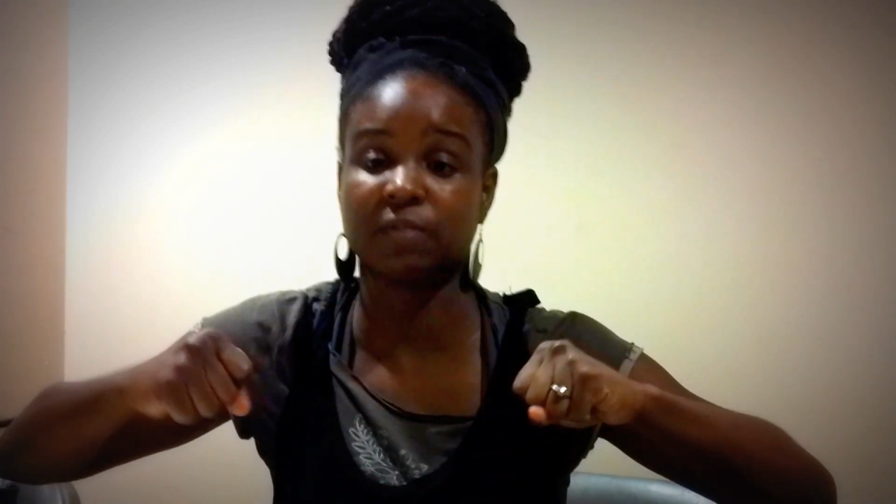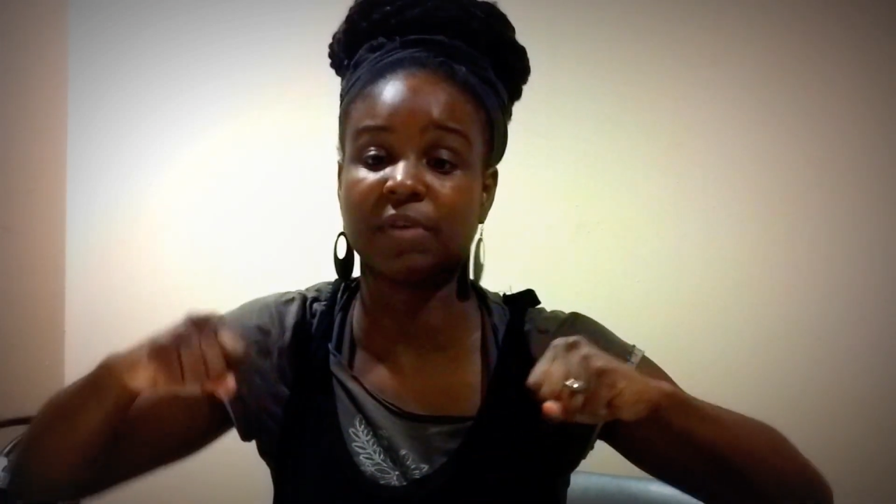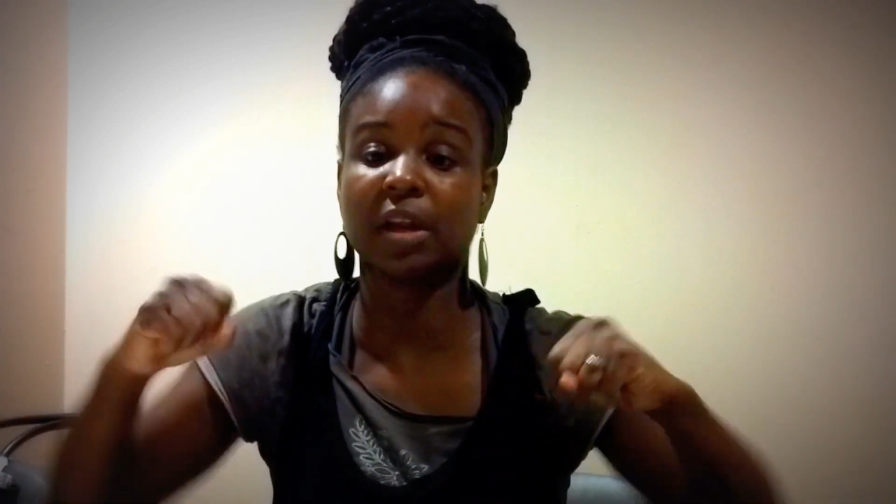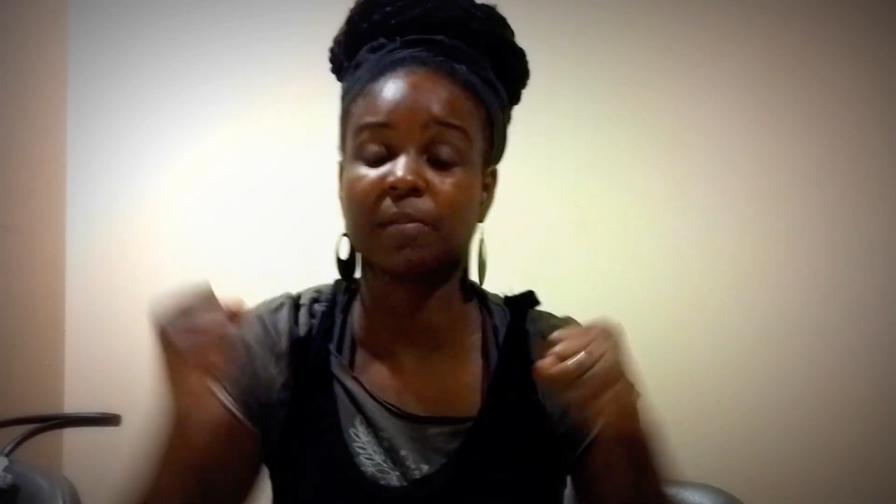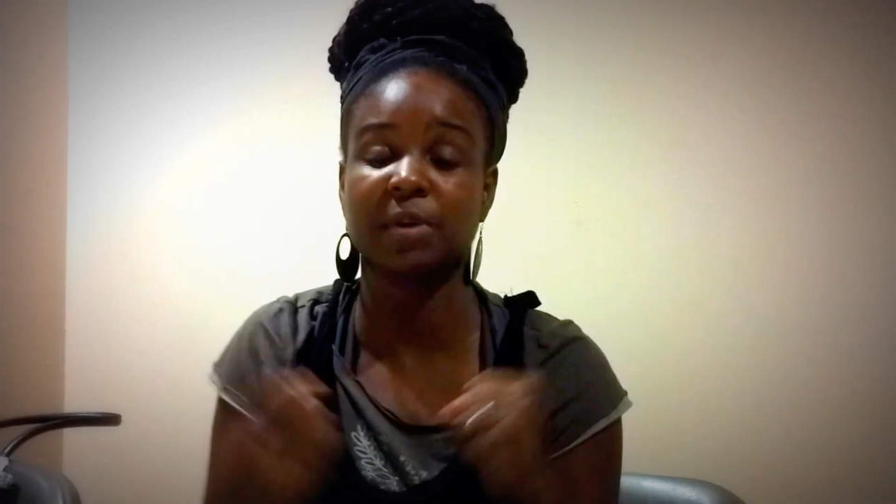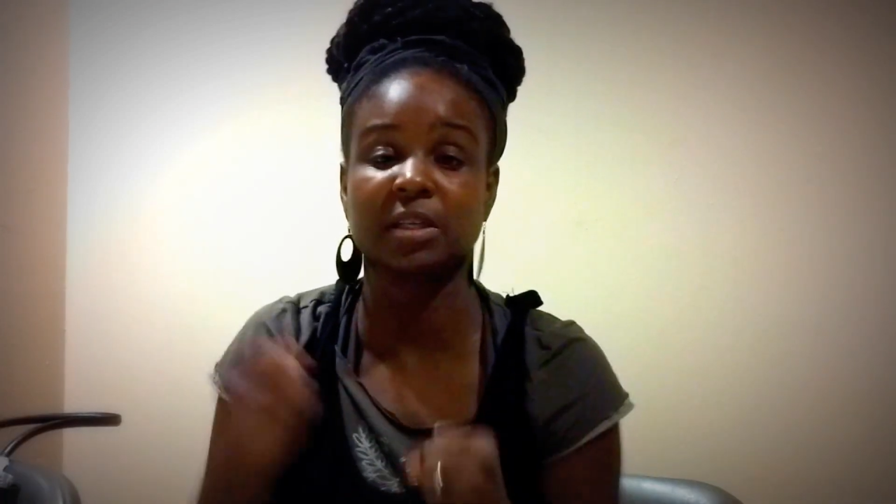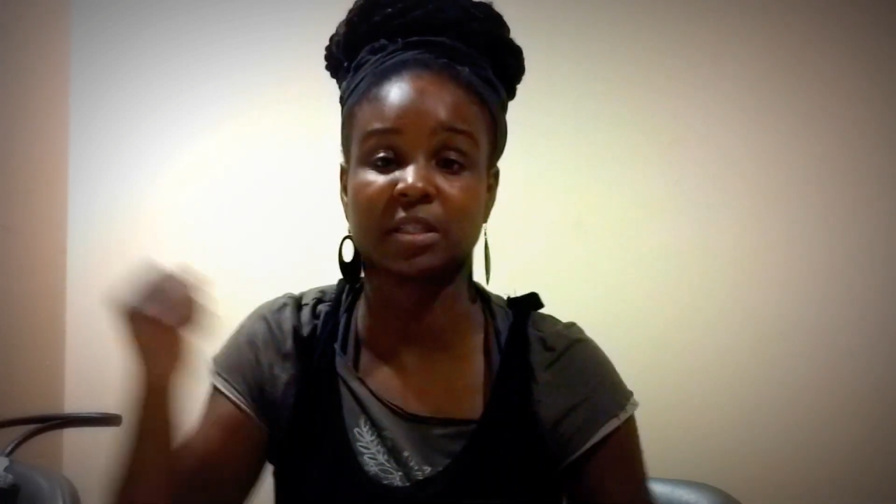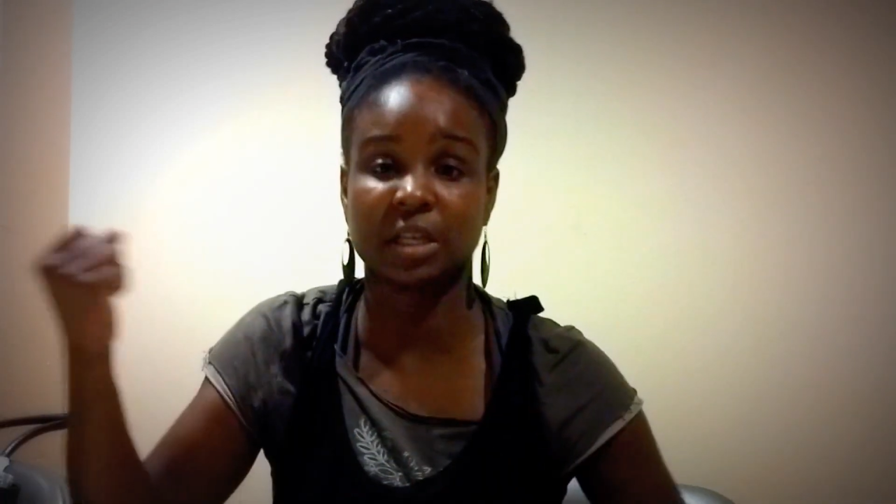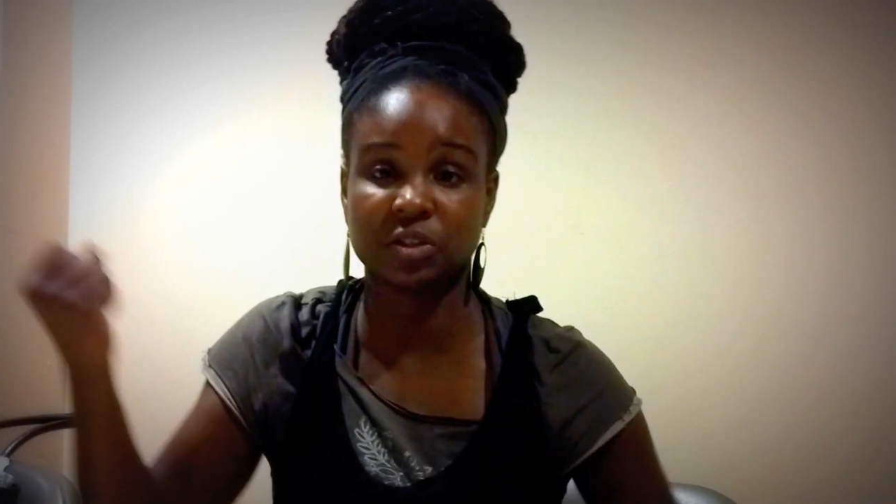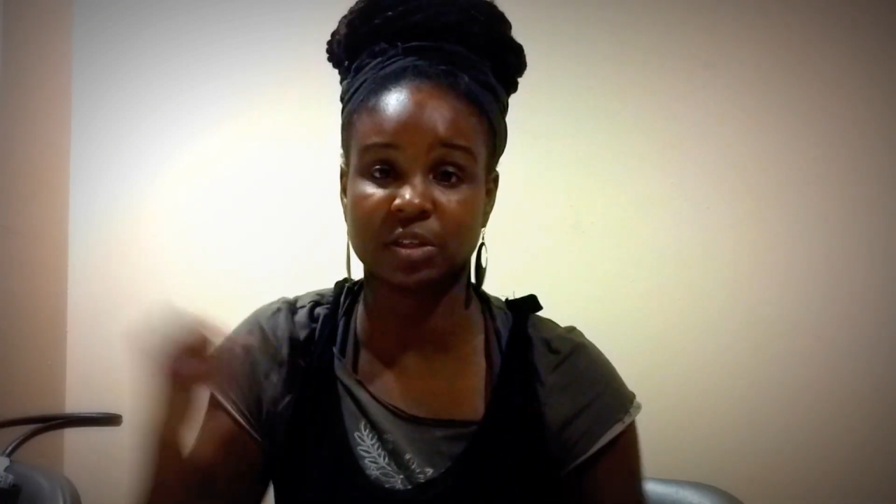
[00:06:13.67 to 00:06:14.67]
develop
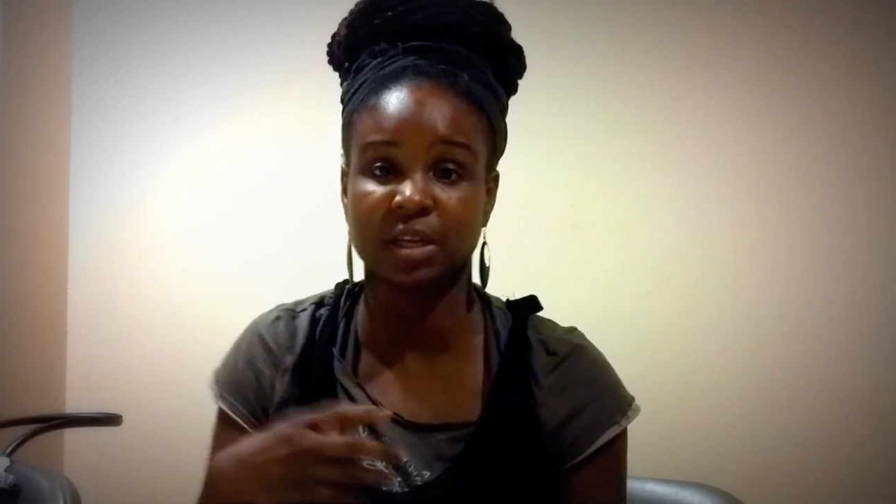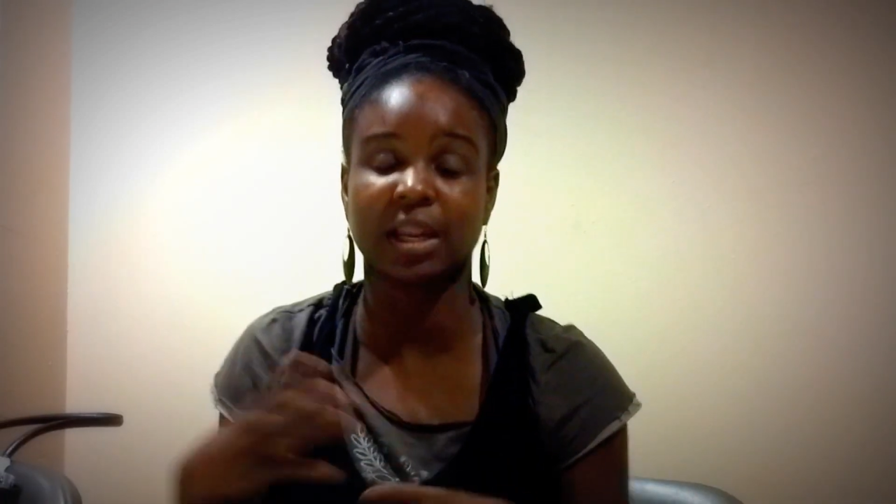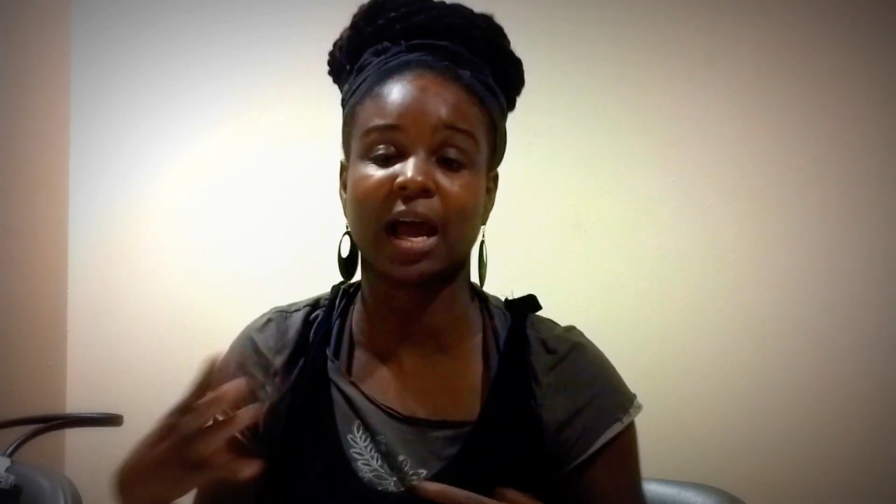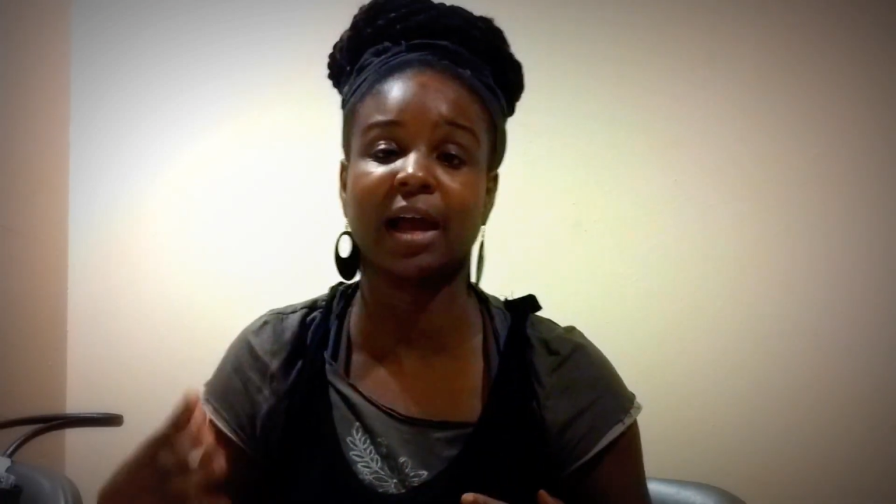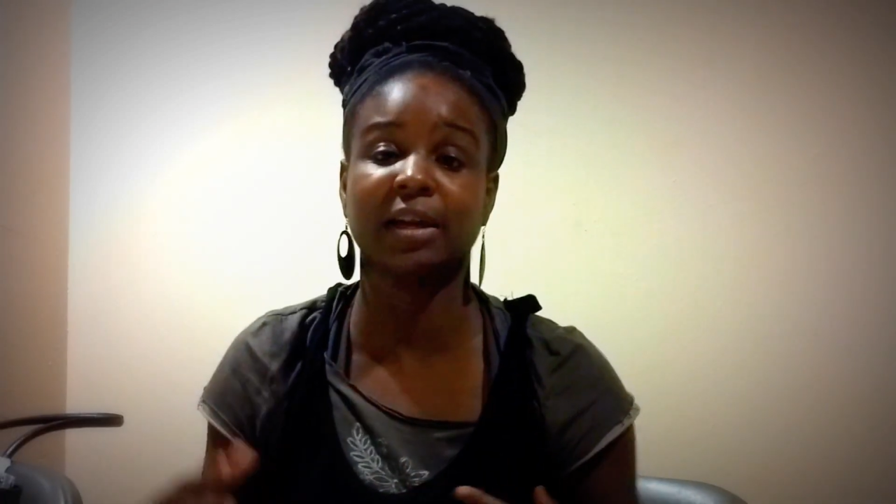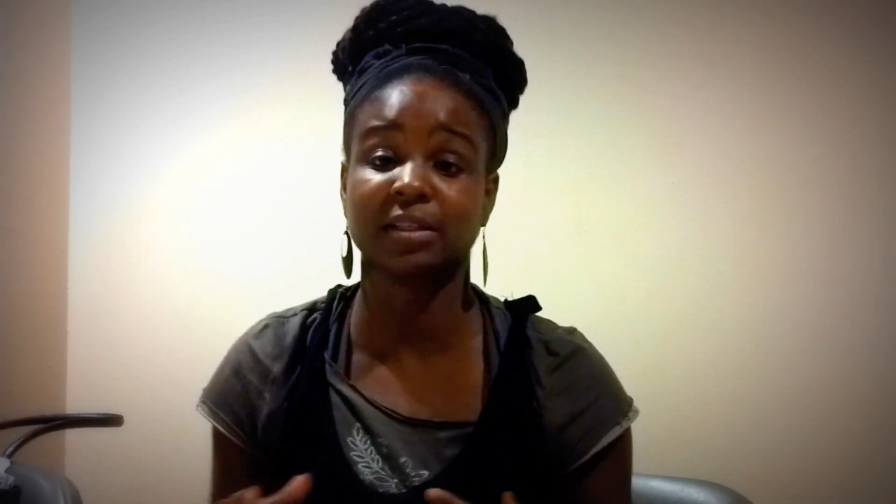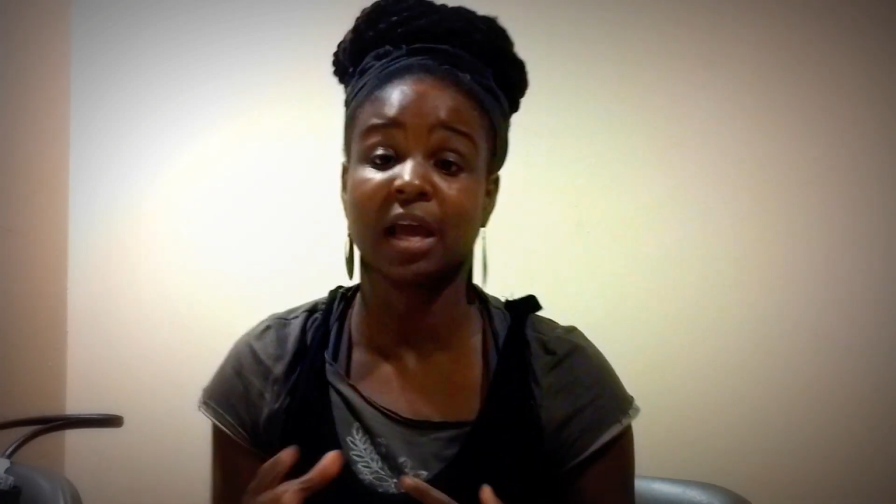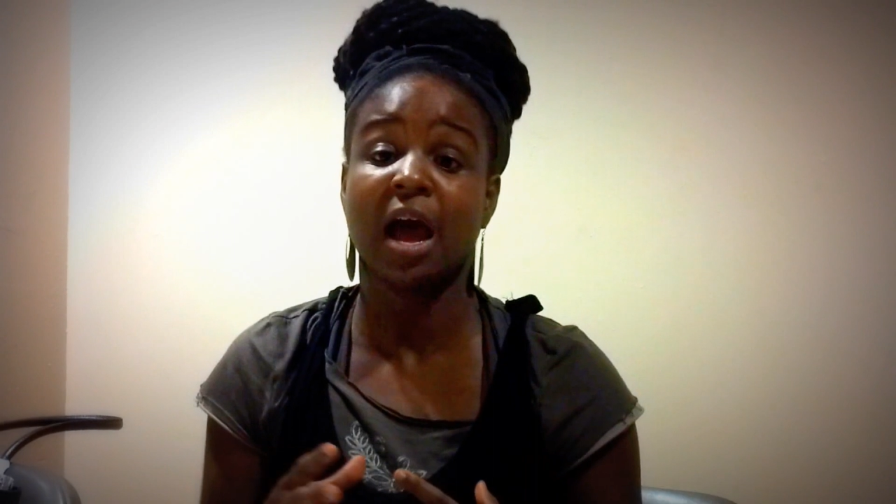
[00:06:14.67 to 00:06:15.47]
extension in lines.